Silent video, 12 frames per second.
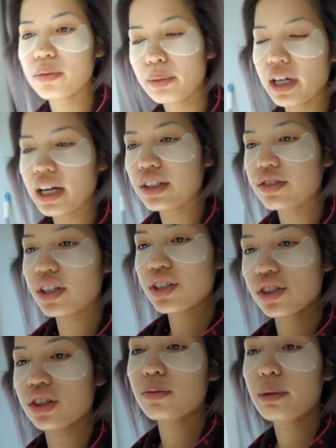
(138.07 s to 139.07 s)
my
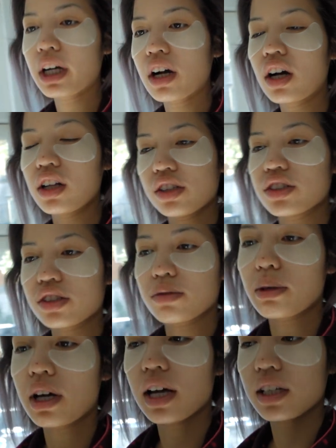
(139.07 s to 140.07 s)
hydration, my collagen
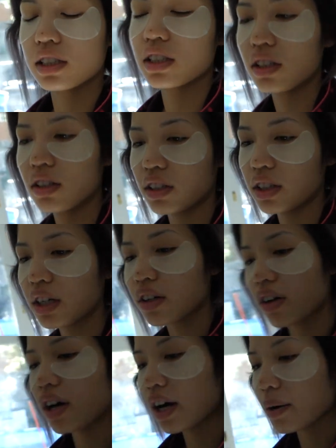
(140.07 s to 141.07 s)
mask, and all that
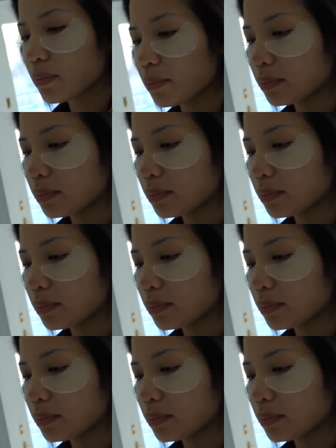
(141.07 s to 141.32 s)
crap.